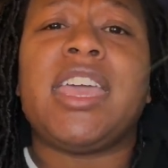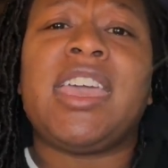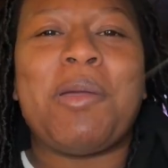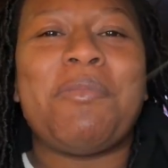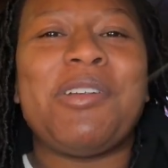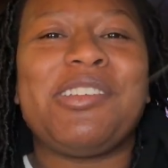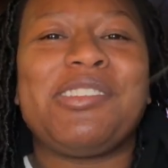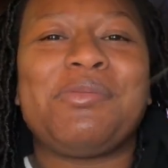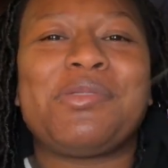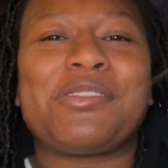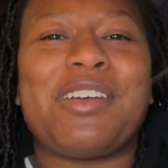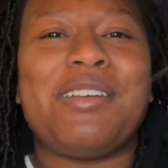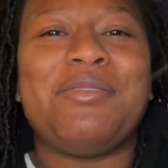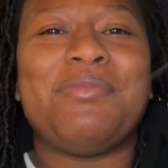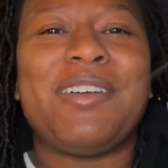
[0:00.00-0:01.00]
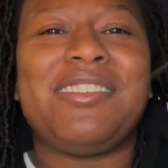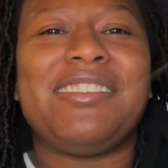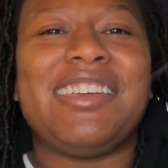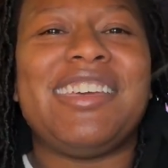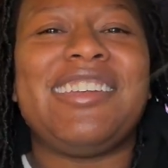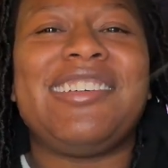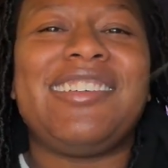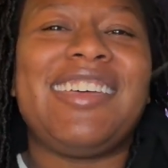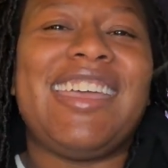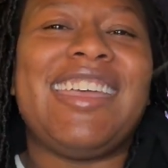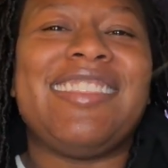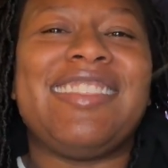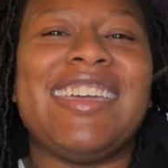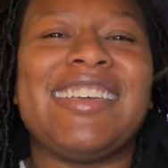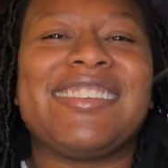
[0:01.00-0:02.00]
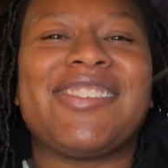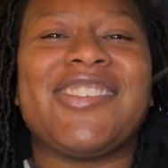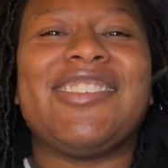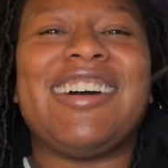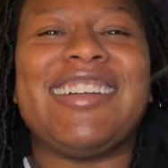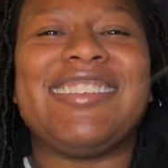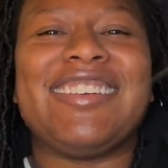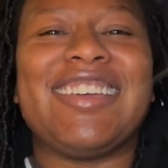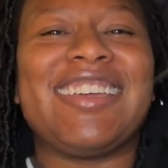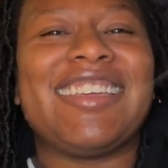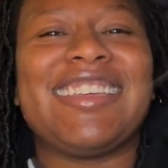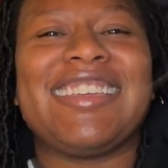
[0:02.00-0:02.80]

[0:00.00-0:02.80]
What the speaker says: Remember to subscribe to my channel, and thanks for watching.